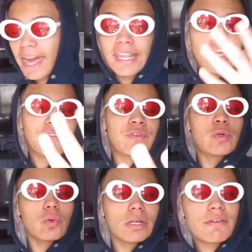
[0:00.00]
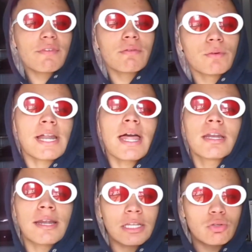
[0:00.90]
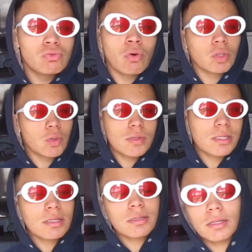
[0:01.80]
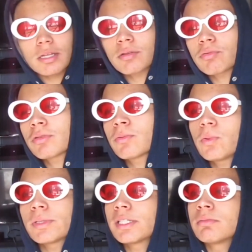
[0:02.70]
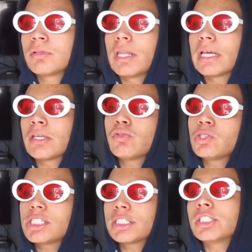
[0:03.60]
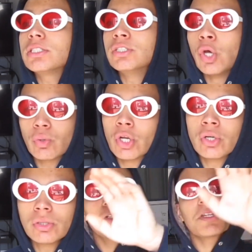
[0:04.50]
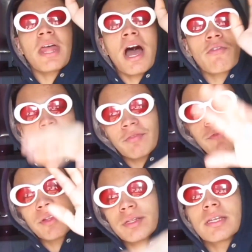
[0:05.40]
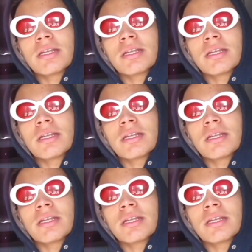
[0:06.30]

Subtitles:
And if you live in Rhode Island and you don't use these, there's one thing, bro, like, you just don't know. It's not around for the city.